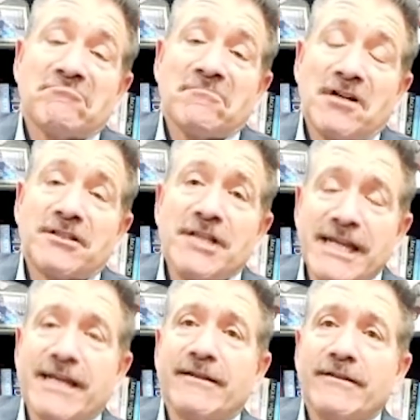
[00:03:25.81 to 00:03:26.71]
a
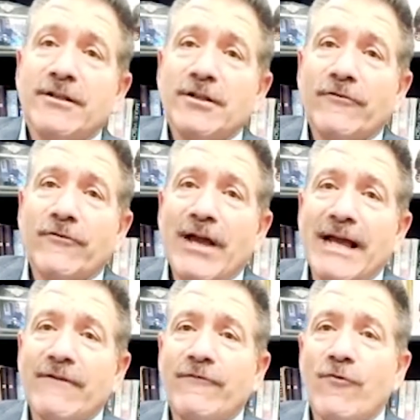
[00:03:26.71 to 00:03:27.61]
ticket
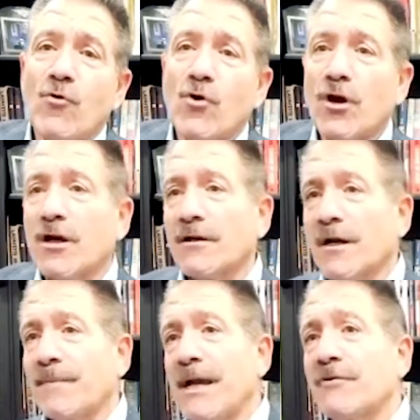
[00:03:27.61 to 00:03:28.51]
at, for
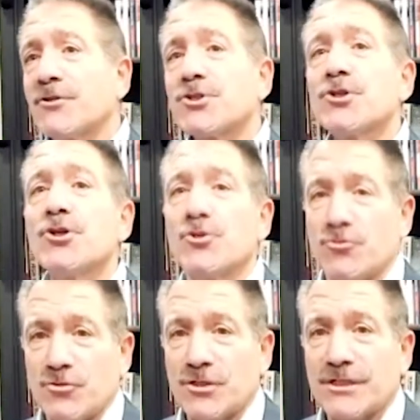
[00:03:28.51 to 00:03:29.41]
a pair of
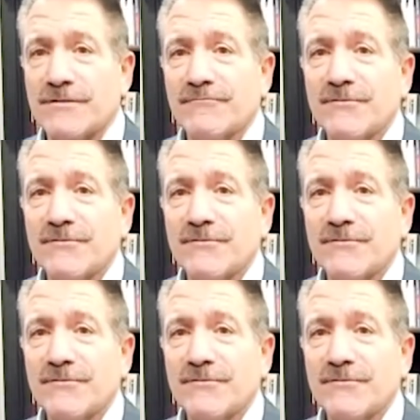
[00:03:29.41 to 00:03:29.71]
shoes